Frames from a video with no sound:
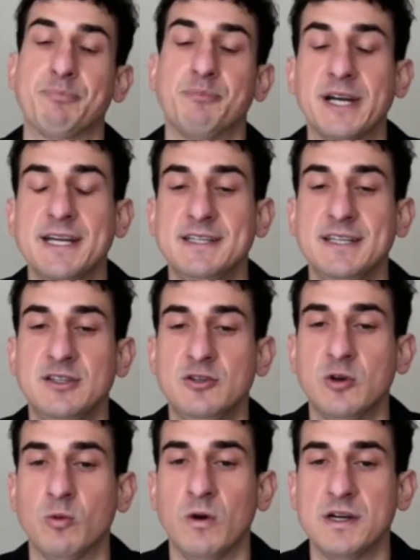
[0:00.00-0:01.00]
but I did
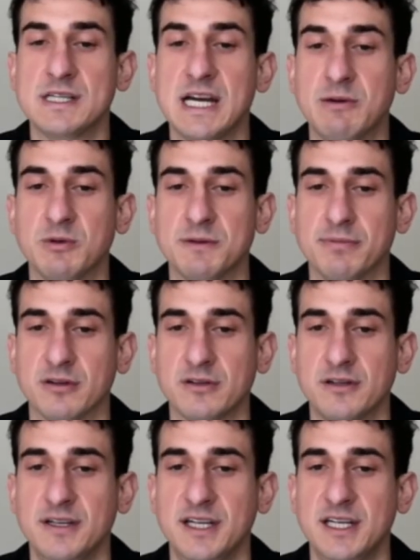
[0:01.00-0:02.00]
do it one time with
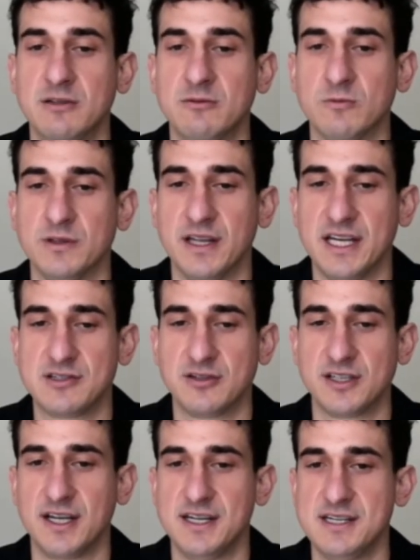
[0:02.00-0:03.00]
Burger King when they took
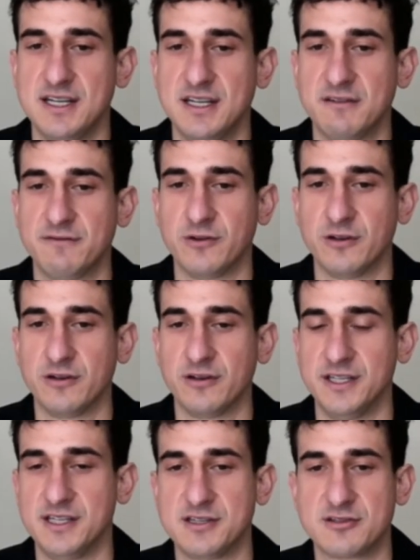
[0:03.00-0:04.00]
an idea for
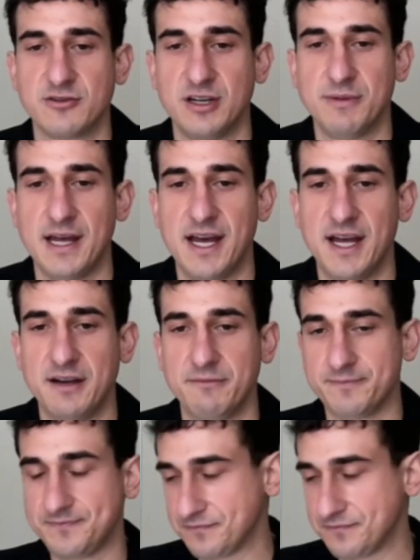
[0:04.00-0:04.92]
an Instagram ad